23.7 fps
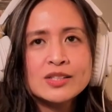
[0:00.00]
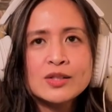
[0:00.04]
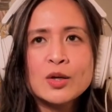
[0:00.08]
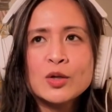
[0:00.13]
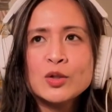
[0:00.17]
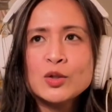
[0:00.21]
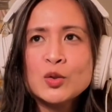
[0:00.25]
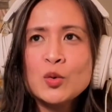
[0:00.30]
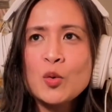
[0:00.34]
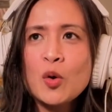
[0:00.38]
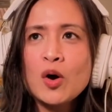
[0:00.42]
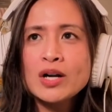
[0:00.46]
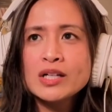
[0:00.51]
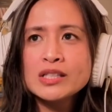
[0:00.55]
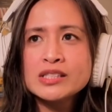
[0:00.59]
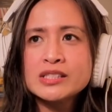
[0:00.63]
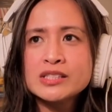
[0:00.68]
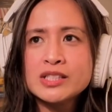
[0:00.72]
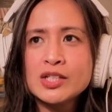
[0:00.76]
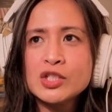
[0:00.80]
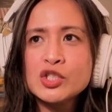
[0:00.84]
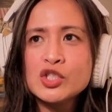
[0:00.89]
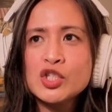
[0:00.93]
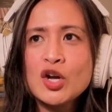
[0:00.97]
You are
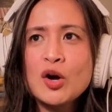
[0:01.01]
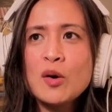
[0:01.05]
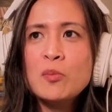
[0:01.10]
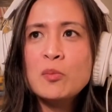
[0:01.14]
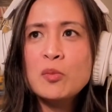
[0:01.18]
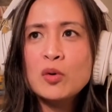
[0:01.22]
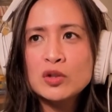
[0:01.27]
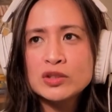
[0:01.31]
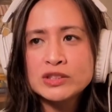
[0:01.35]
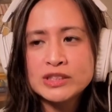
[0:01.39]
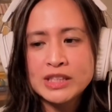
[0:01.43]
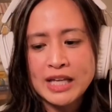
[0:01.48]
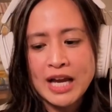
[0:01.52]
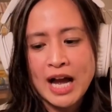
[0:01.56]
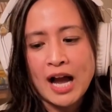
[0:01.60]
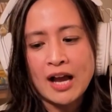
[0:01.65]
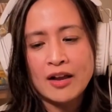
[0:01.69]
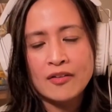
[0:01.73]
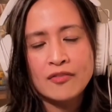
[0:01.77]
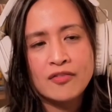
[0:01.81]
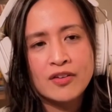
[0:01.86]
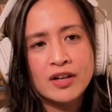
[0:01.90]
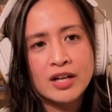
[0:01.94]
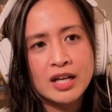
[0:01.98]
such a
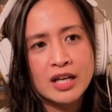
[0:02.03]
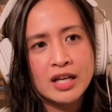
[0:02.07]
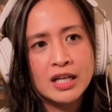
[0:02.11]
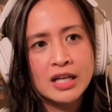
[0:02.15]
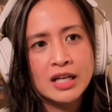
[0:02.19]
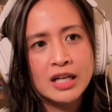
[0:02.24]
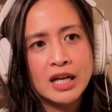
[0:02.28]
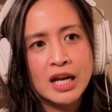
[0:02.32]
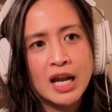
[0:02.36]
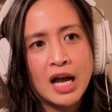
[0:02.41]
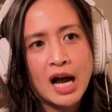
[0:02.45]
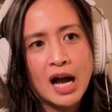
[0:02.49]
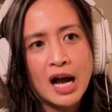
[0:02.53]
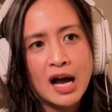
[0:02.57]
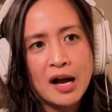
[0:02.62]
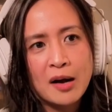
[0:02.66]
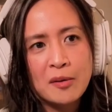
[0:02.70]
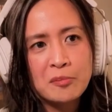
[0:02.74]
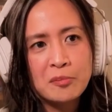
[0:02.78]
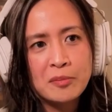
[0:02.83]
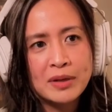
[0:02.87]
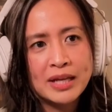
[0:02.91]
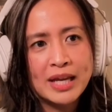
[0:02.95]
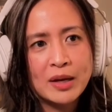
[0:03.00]
multi-hyphenate.
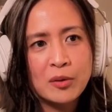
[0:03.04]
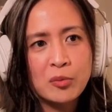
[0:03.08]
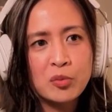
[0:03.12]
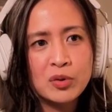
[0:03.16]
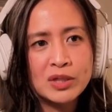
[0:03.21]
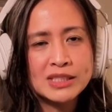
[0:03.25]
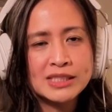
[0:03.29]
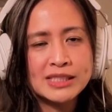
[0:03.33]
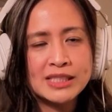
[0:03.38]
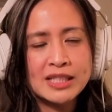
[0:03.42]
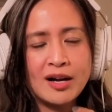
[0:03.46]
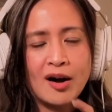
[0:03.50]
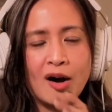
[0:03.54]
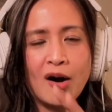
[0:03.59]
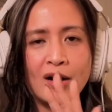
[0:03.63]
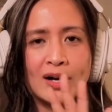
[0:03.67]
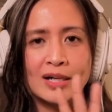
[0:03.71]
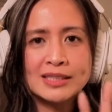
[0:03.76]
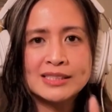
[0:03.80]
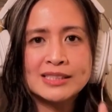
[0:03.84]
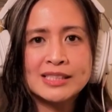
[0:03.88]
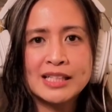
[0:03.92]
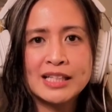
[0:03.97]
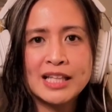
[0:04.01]
It was
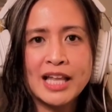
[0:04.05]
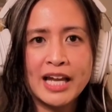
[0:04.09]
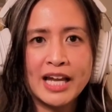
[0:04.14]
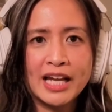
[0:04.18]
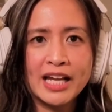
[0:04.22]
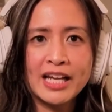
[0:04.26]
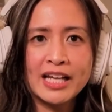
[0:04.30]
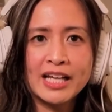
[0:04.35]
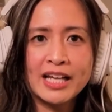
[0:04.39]
hard to